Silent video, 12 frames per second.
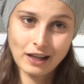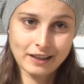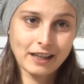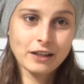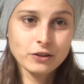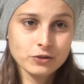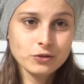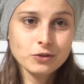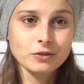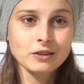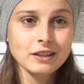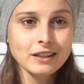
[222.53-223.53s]
I cannot
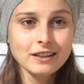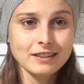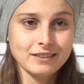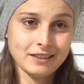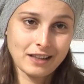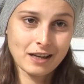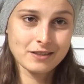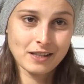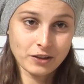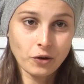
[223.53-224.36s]
do that I say